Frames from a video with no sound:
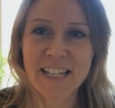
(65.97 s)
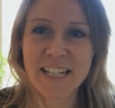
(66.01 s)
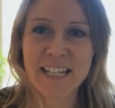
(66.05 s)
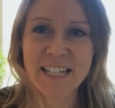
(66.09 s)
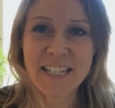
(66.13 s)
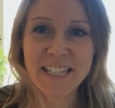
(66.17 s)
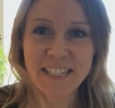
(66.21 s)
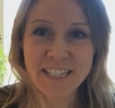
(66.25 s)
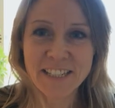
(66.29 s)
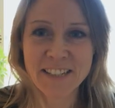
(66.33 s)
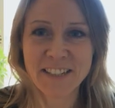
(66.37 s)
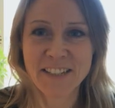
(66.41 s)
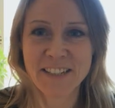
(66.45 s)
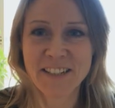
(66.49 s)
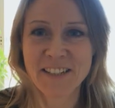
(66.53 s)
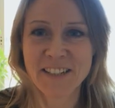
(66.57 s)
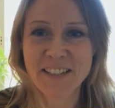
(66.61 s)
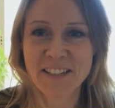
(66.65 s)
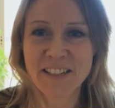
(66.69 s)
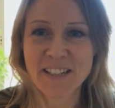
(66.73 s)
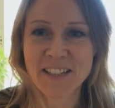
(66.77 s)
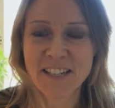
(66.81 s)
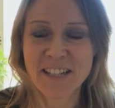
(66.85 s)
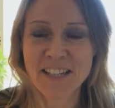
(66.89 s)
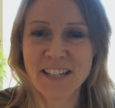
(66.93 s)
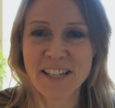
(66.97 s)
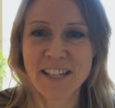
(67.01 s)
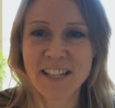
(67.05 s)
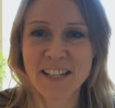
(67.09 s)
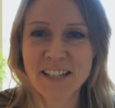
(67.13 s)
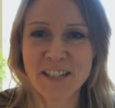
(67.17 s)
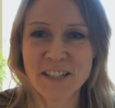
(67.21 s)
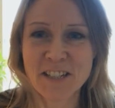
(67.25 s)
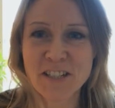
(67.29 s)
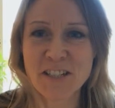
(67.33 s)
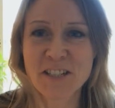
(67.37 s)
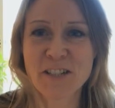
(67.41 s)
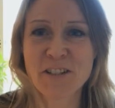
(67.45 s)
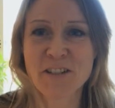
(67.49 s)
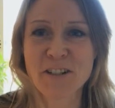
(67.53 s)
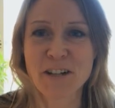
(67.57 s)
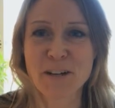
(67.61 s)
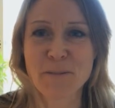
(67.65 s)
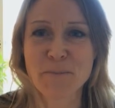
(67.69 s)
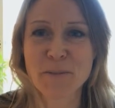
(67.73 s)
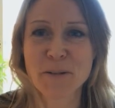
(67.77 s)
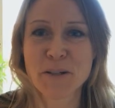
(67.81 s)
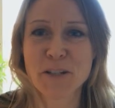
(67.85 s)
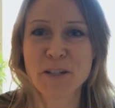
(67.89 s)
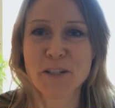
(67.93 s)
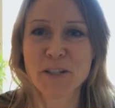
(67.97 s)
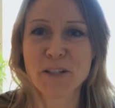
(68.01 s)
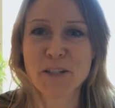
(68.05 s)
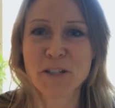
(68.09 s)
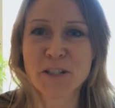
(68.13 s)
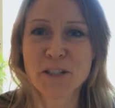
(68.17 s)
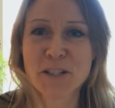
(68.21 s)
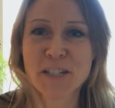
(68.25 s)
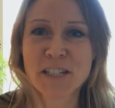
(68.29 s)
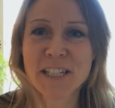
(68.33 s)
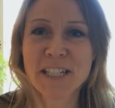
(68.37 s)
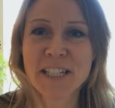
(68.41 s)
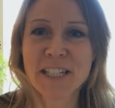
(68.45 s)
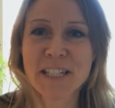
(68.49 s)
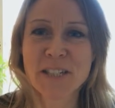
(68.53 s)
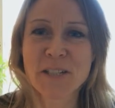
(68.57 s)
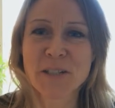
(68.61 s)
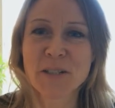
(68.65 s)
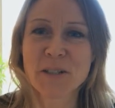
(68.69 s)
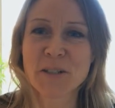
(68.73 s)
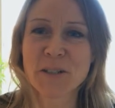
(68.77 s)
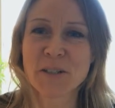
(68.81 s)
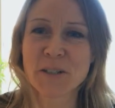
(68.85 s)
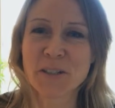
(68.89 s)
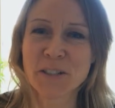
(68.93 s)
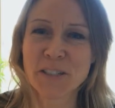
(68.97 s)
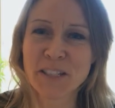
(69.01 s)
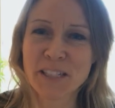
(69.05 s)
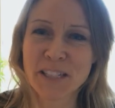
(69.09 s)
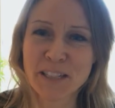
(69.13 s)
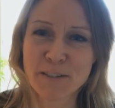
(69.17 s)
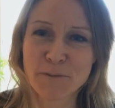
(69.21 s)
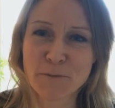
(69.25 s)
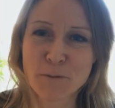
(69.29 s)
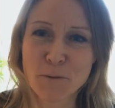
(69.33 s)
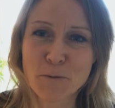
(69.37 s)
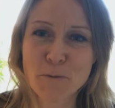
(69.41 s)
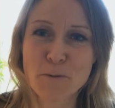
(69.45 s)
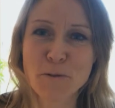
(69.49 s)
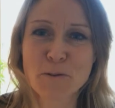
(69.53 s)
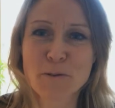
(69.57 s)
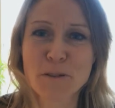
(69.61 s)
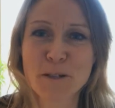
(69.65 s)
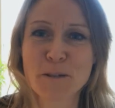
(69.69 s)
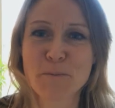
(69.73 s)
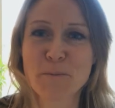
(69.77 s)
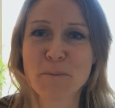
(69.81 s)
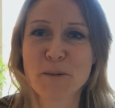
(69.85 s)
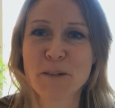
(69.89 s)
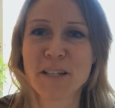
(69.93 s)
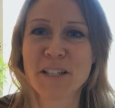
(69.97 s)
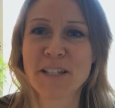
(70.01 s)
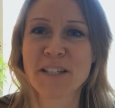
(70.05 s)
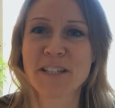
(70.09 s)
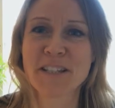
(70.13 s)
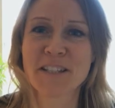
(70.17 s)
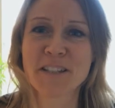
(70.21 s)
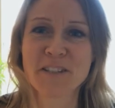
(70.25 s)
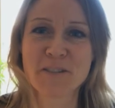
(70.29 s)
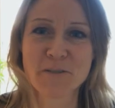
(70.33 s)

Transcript: In a startup, you need to give all your employees the